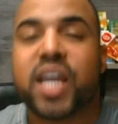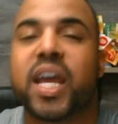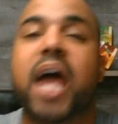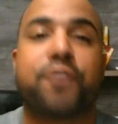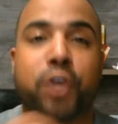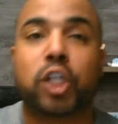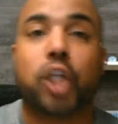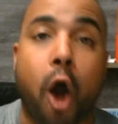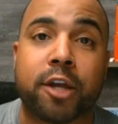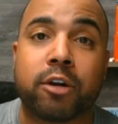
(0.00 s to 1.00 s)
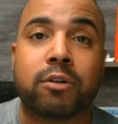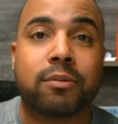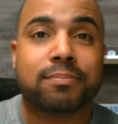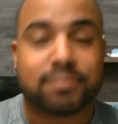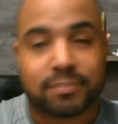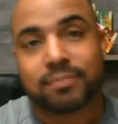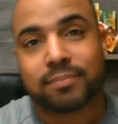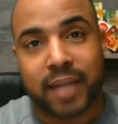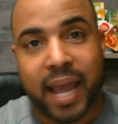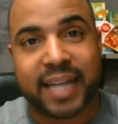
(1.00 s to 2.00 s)
if you're loyal,
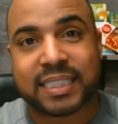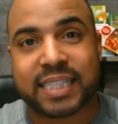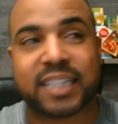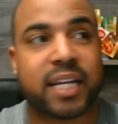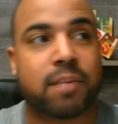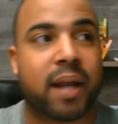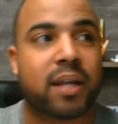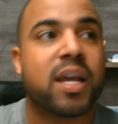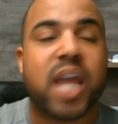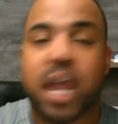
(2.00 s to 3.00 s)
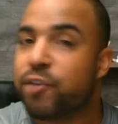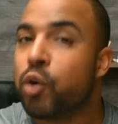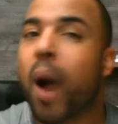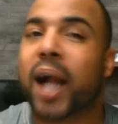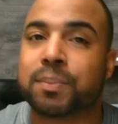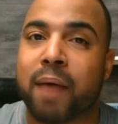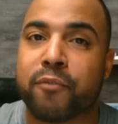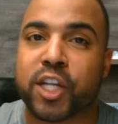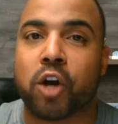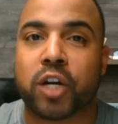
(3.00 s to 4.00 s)
and this is like anybody, if you watch my
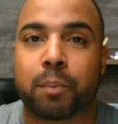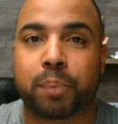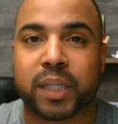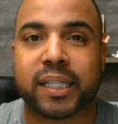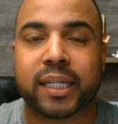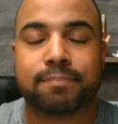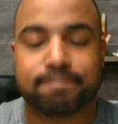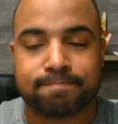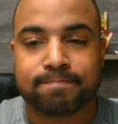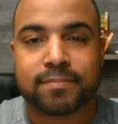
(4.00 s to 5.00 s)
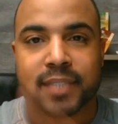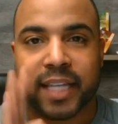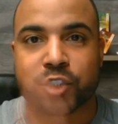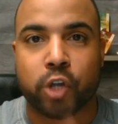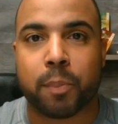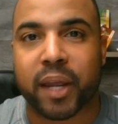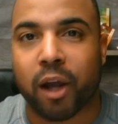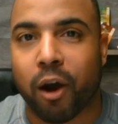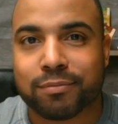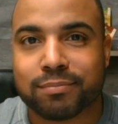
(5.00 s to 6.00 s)
video completely, it's gonna pay
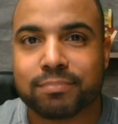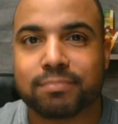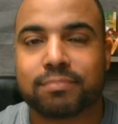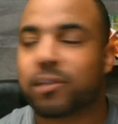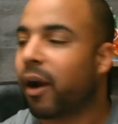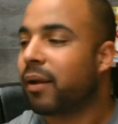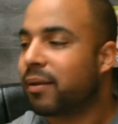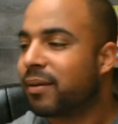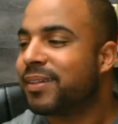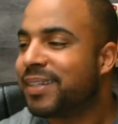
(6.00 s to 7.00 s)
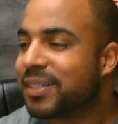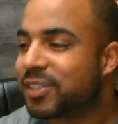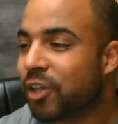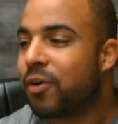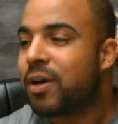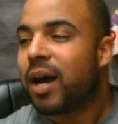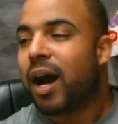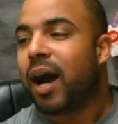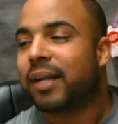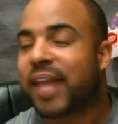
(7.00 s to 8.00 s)
off. All right. So
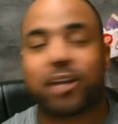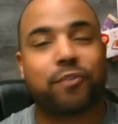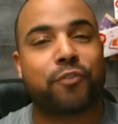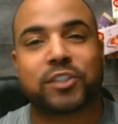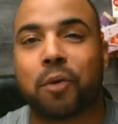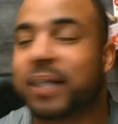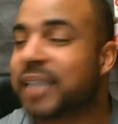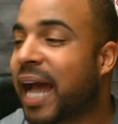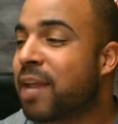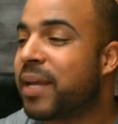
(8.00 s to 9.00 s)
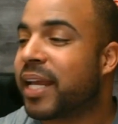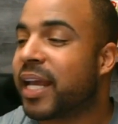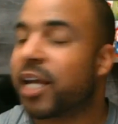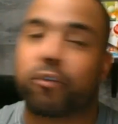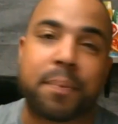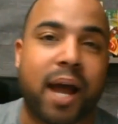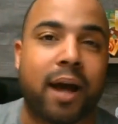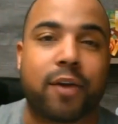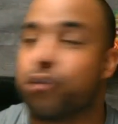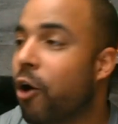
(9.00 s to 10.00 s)
thank you for so much. I didn't mean to interrupt y'all.
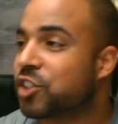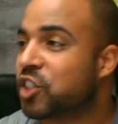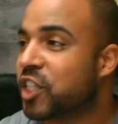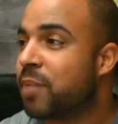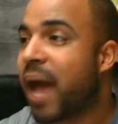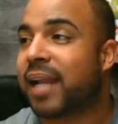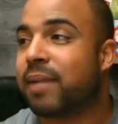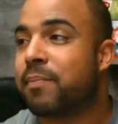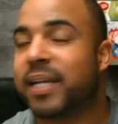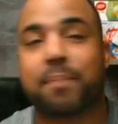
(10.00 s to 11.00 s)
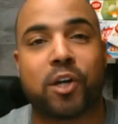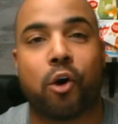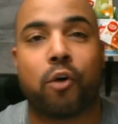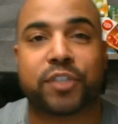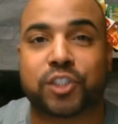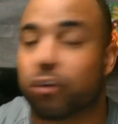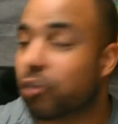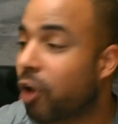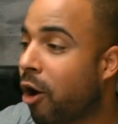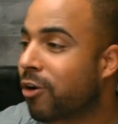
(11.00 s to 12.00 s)
You all sleep. I didn't mean to be on for so
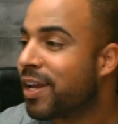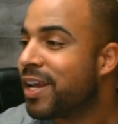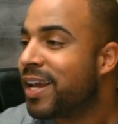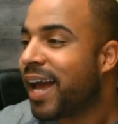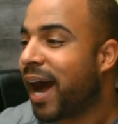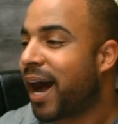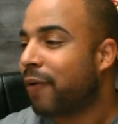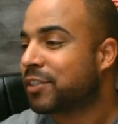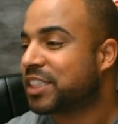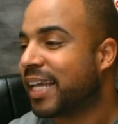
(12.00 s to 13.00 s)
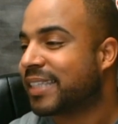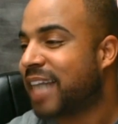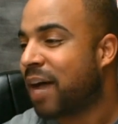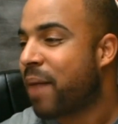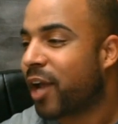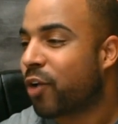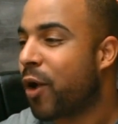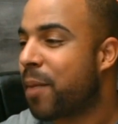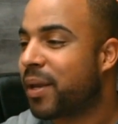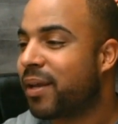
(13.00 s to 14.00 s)
long. I was just testing out my
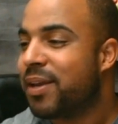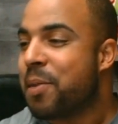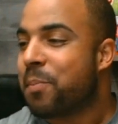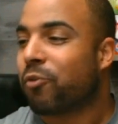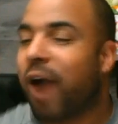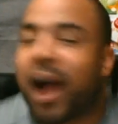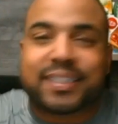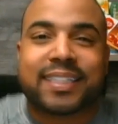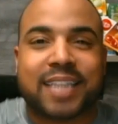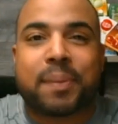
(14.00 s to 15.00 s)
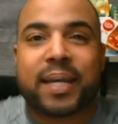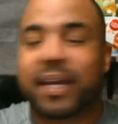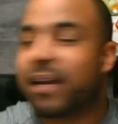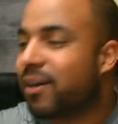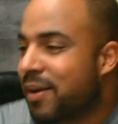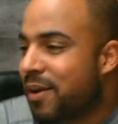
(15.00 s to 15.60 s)
equipment. But Roxanne's up in here.